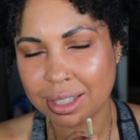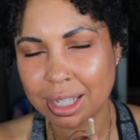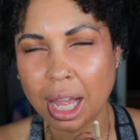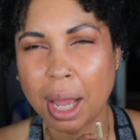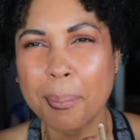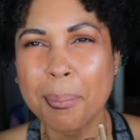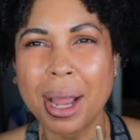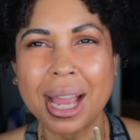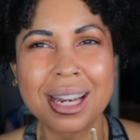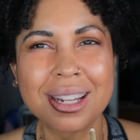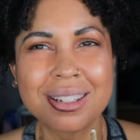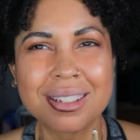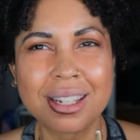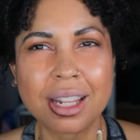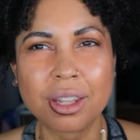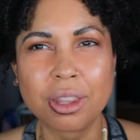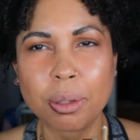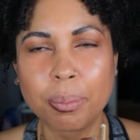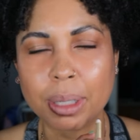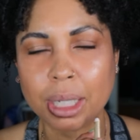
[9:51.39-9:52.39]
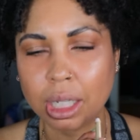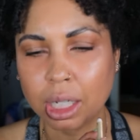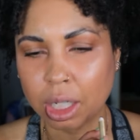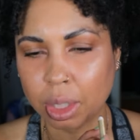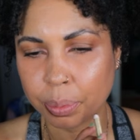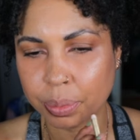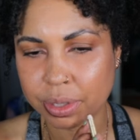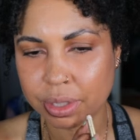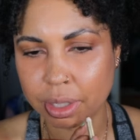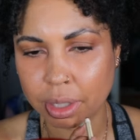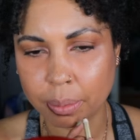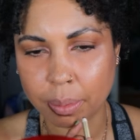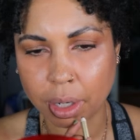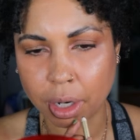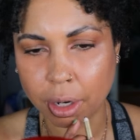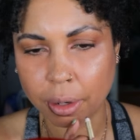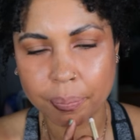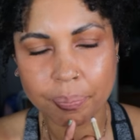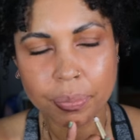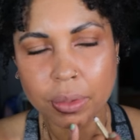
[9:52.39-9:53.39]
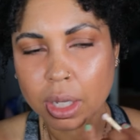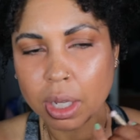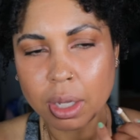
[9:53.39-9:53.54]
I might have said in the beginning it was Cinnabar,